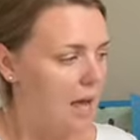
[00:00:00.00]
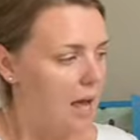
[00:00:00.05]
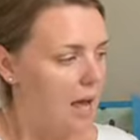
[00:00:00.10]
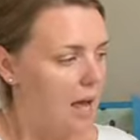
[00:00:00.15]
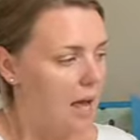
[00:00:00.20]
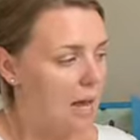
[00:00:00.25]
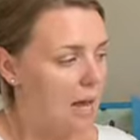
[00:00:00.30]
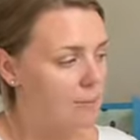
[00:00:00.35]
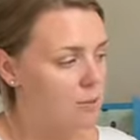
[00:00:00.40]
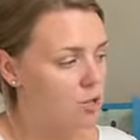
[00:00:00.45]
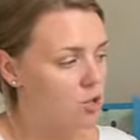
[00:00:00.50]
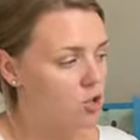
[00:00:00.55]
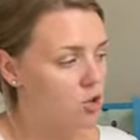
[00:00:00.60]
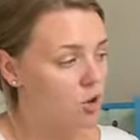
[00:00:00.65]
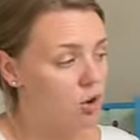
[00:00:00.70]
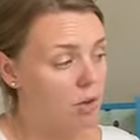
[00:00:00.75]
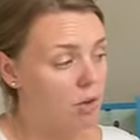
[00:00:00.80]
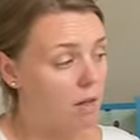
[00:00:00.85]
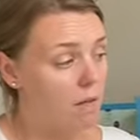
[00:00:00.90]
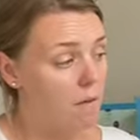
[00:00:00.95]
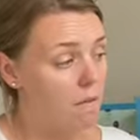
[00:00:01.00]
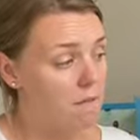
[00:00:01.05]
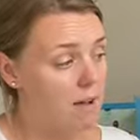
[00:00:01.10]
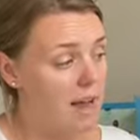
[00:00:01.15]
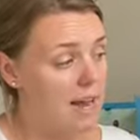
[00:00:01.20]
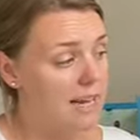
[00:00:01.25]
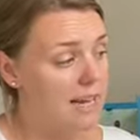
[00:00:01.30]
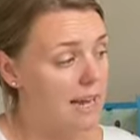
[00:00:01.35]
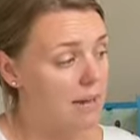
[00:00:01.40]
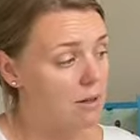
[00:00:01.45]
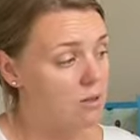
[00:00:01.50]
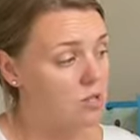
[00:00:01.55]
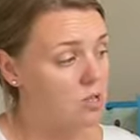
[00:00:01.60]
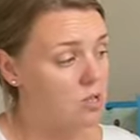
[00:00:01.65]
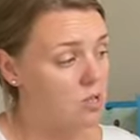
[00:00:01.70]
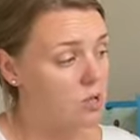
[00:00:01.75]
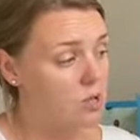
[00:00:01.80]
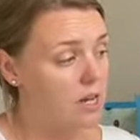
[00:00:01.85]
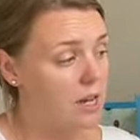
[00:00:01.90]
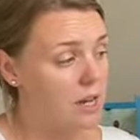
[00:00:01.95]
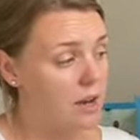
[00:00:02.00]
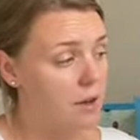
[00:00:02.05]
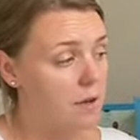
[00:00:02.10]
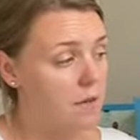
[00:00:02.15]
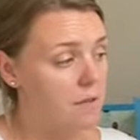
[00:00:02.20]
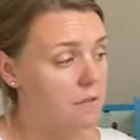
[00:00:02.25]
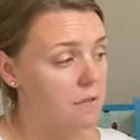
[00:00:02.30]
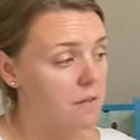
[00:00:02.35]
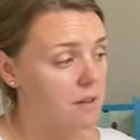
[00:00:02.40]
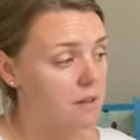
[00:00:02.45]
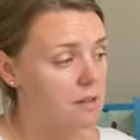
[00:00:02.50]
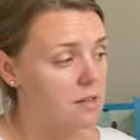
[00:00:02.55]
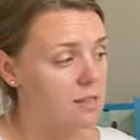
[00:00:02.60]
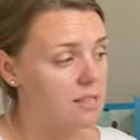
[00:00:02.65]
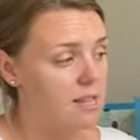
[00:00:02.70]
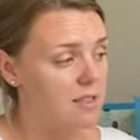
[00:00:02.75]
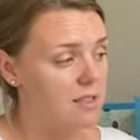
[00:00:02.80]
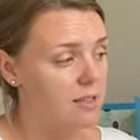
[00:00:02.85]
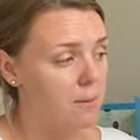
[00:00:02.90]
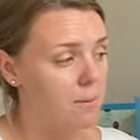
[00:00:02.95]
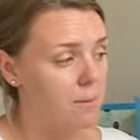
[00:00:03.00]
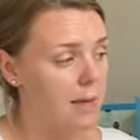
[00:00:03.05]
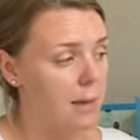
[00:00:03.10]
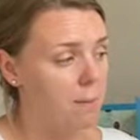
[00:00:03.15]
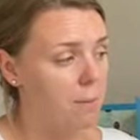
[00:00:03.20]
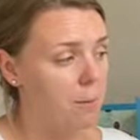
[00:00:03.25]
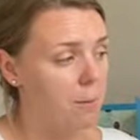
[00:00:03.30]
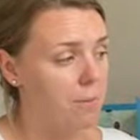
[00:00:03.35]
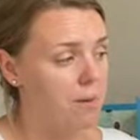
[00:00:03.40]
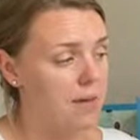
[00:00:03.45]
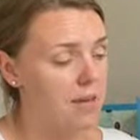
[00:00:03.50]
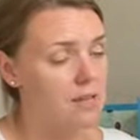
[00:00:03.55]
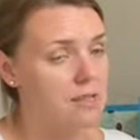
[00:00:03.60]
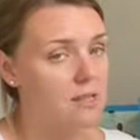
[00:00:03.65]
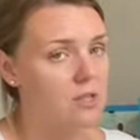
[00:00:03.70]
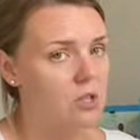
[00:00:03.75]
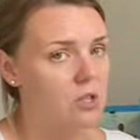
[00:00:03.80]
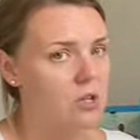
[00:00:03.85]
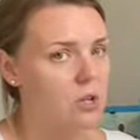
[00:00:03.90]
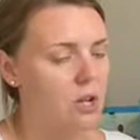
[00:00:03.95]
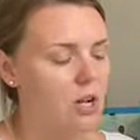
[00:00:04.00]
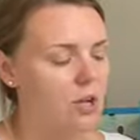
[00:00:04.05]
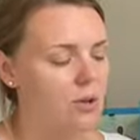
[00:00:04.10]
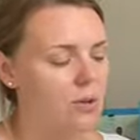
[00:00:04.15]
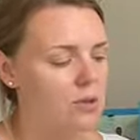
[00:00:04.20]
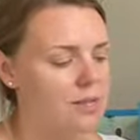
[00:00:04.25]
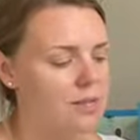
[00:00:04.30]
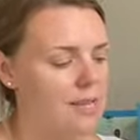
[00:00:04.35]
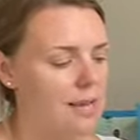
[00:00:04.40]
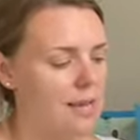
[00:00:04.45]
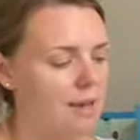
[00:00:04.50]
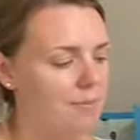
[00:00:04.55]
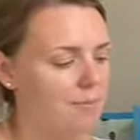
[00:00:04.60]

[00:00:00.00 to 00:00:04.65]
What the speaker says: "I'm sure they'll find out soon enough," said the pig puppet to Lucy.